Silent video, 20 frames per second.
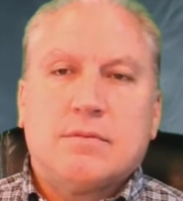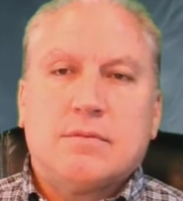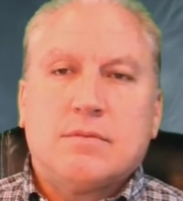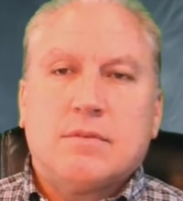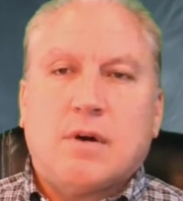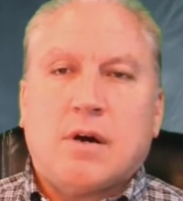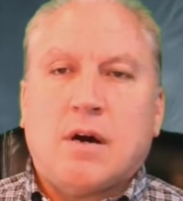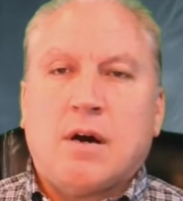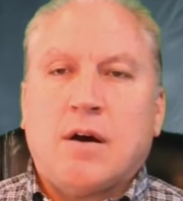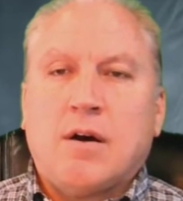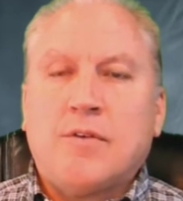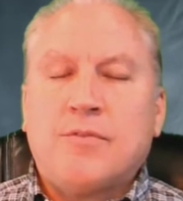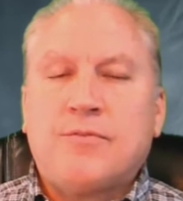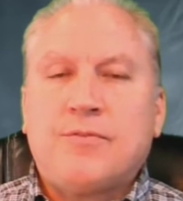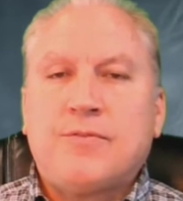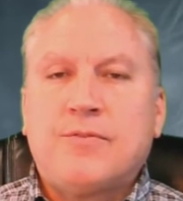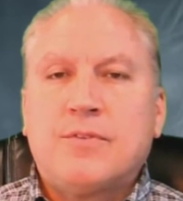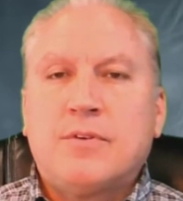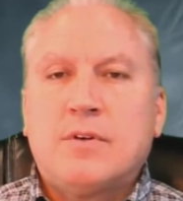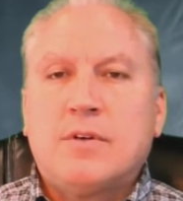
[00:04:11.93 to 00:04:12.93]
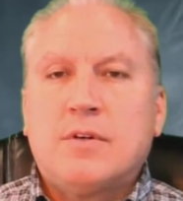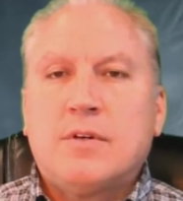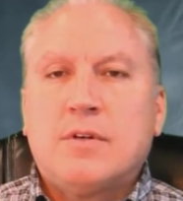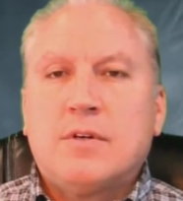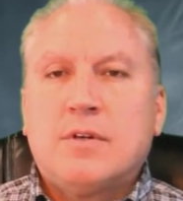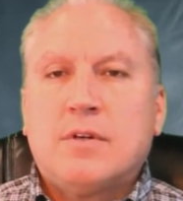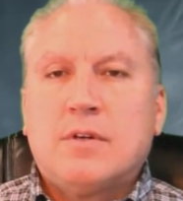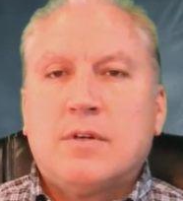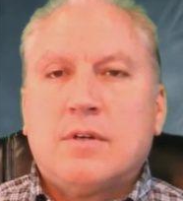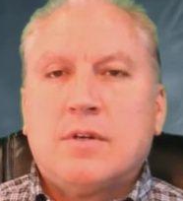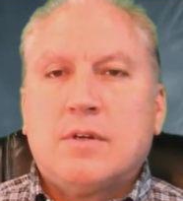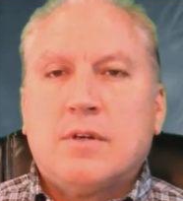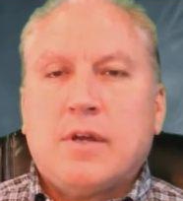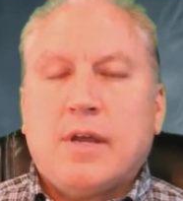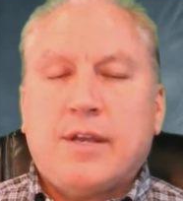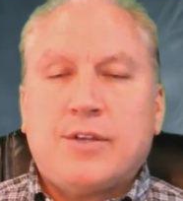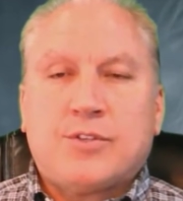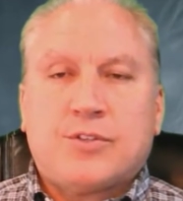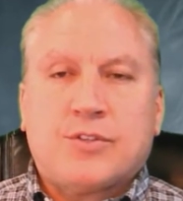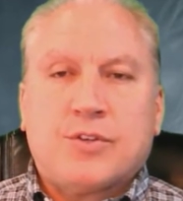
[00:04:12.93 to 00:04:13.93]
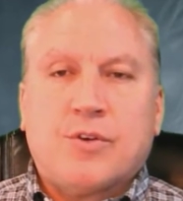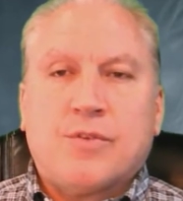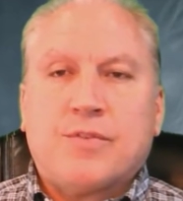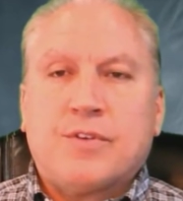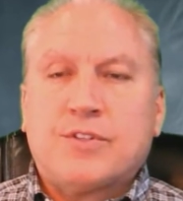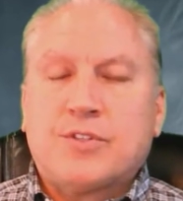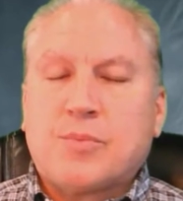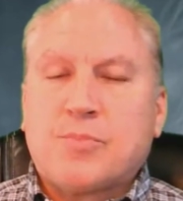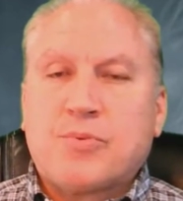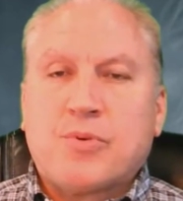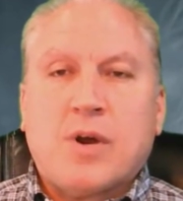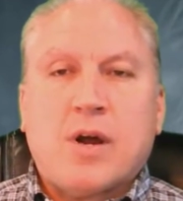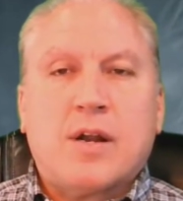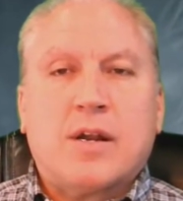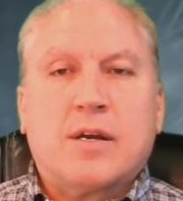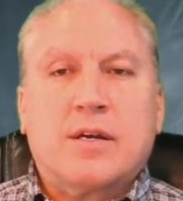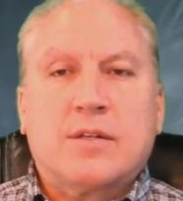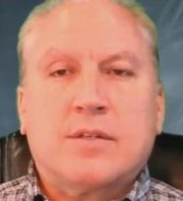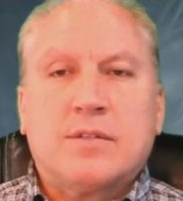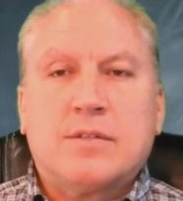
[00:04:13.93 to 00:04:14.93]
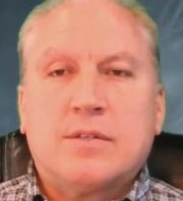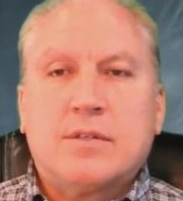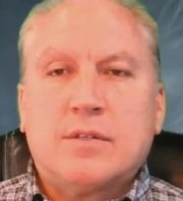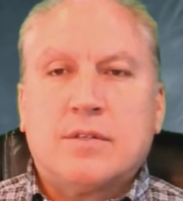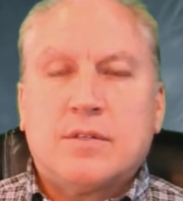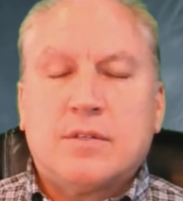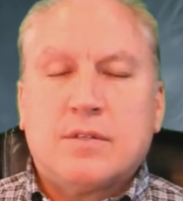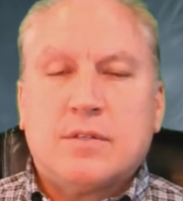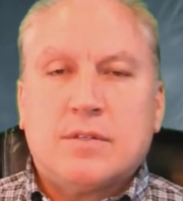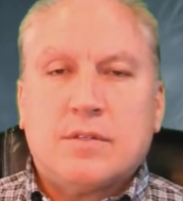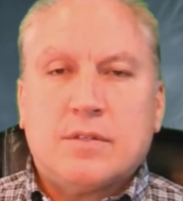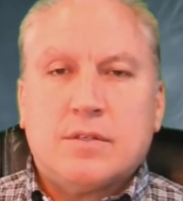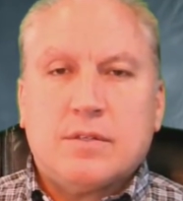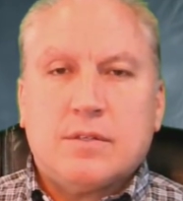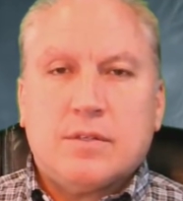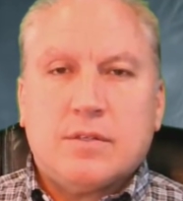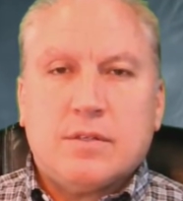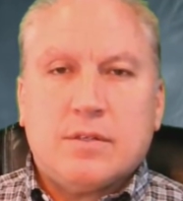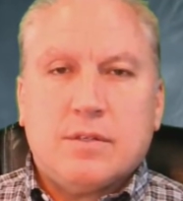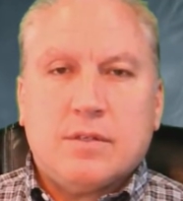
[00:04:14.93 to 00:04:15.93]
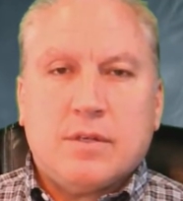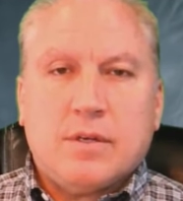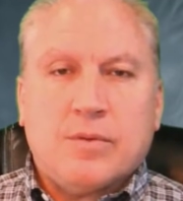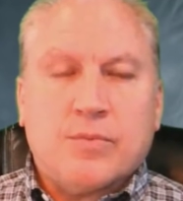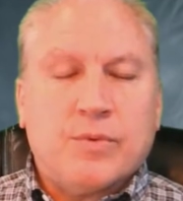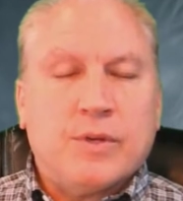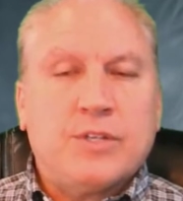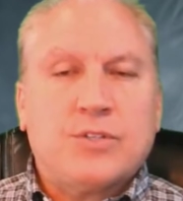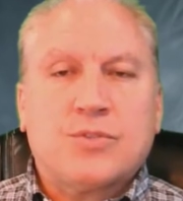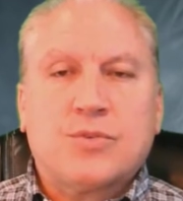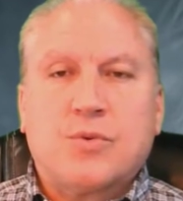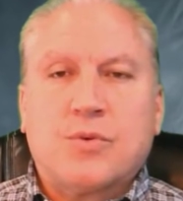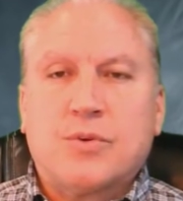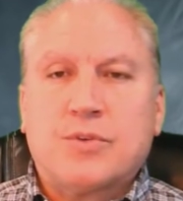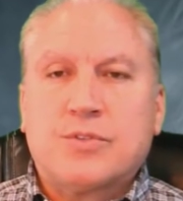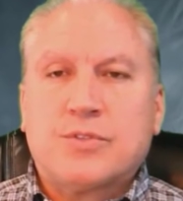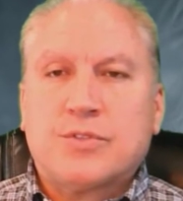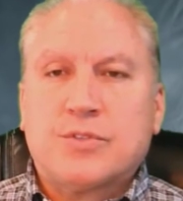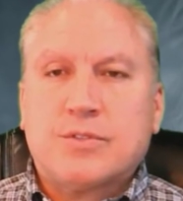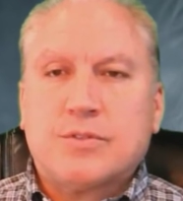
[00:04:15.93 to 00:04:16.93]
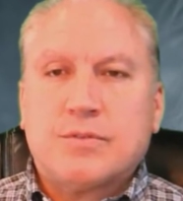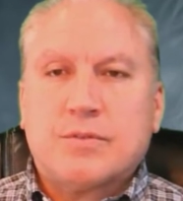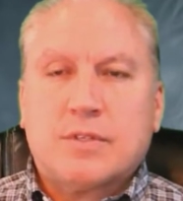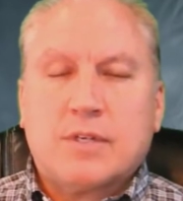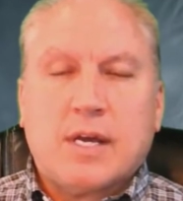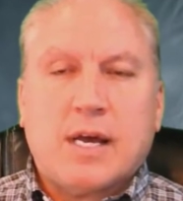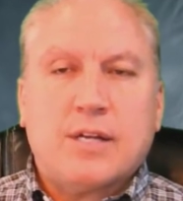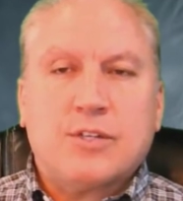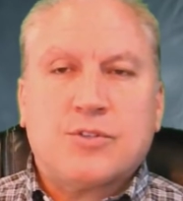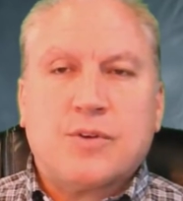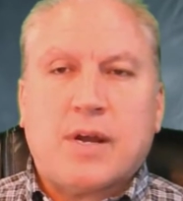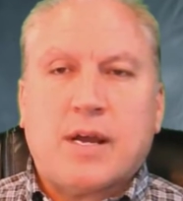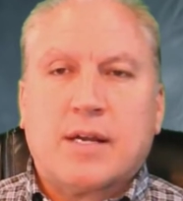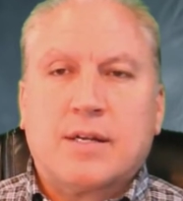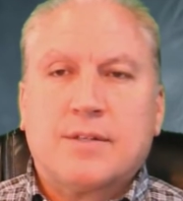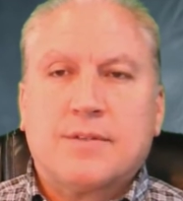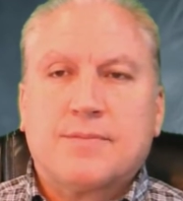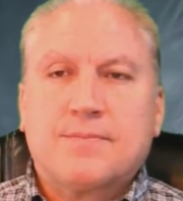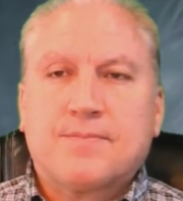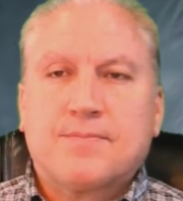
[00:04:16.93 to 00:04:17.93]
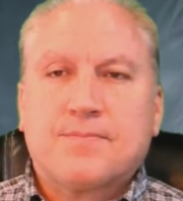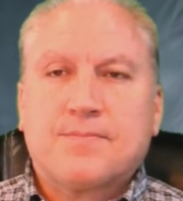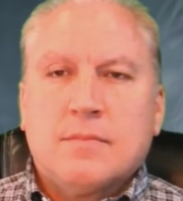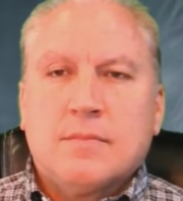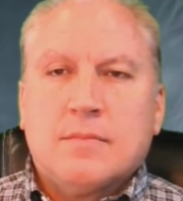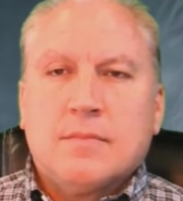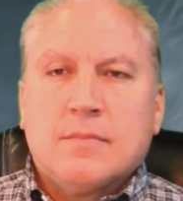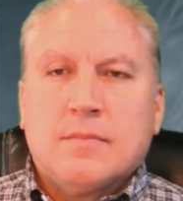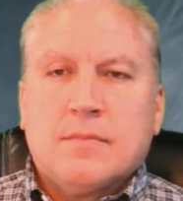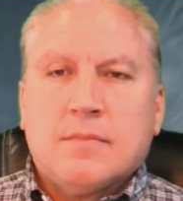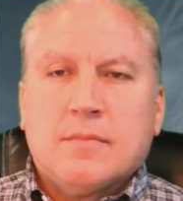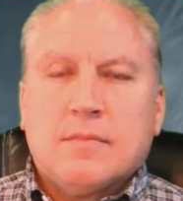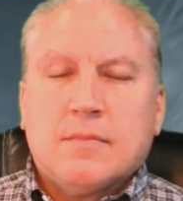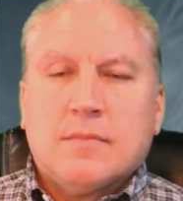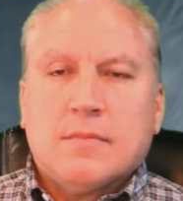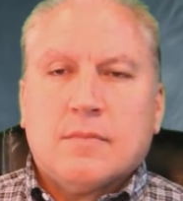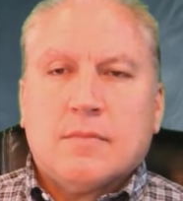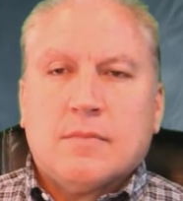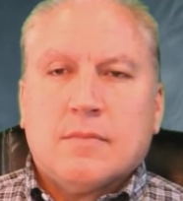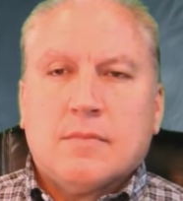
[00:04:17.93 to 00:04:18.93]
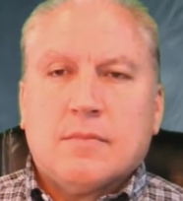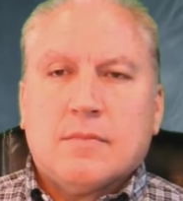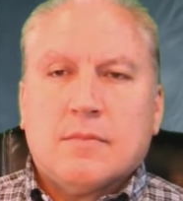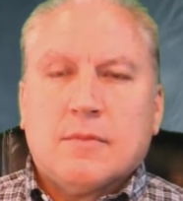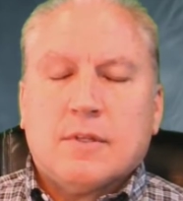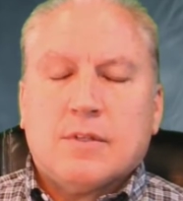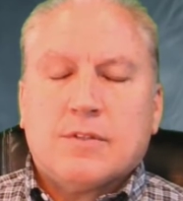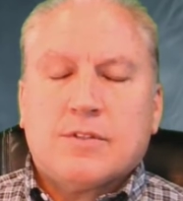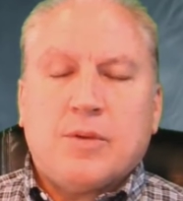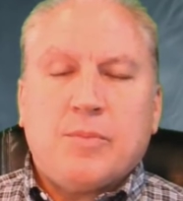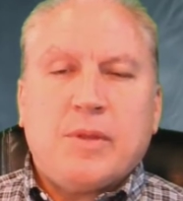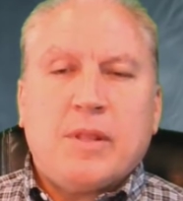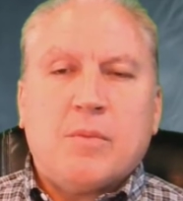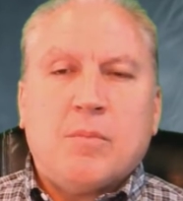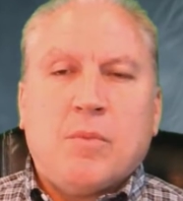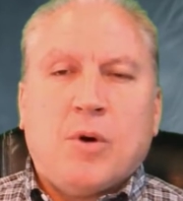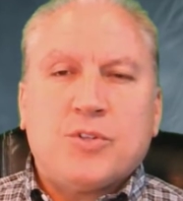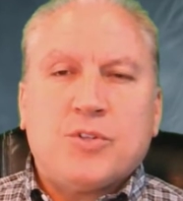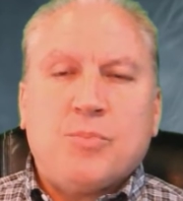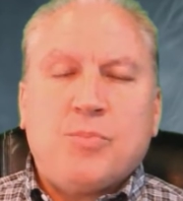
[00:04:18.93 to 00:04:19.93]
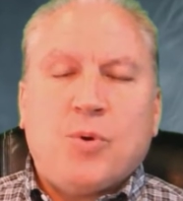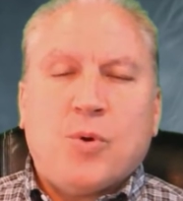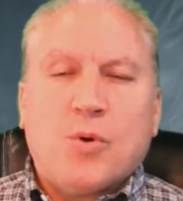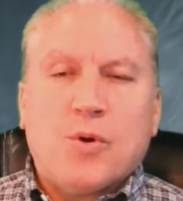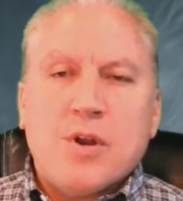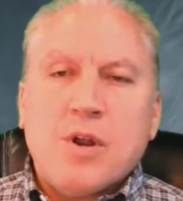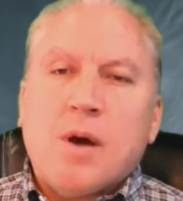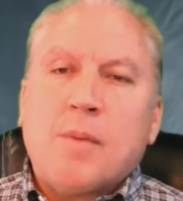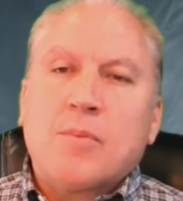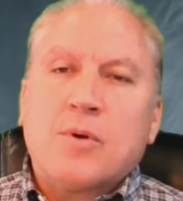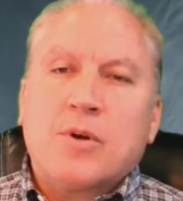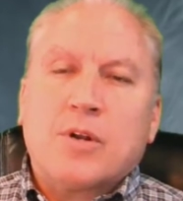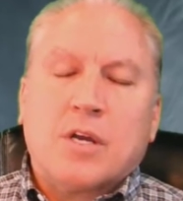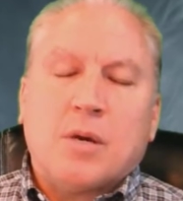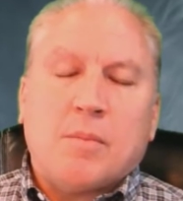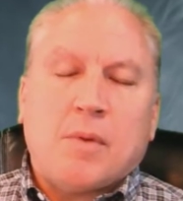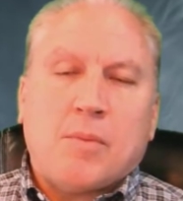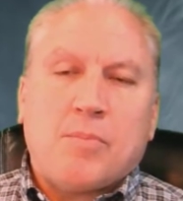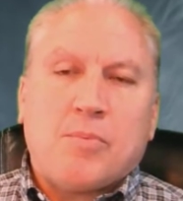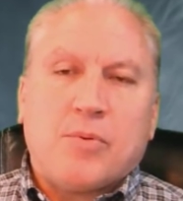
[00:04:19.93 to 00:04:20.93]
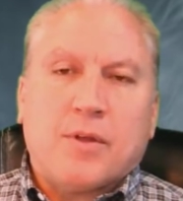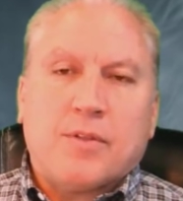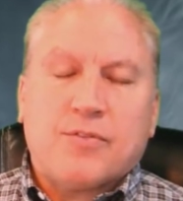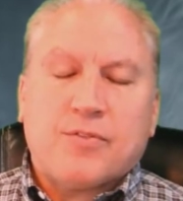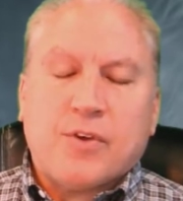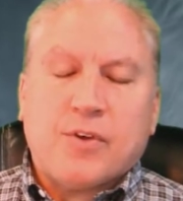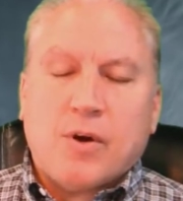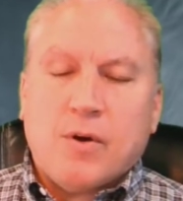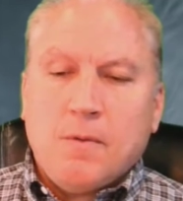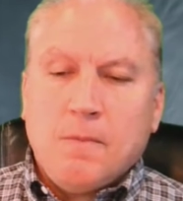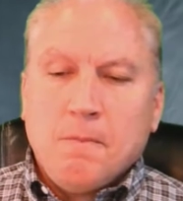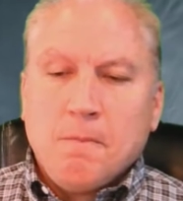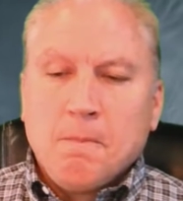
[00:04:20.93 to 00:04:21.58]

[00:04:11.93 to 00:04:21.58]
of a service, a product, a resource, contract. It's going to be the most important number to come up with. So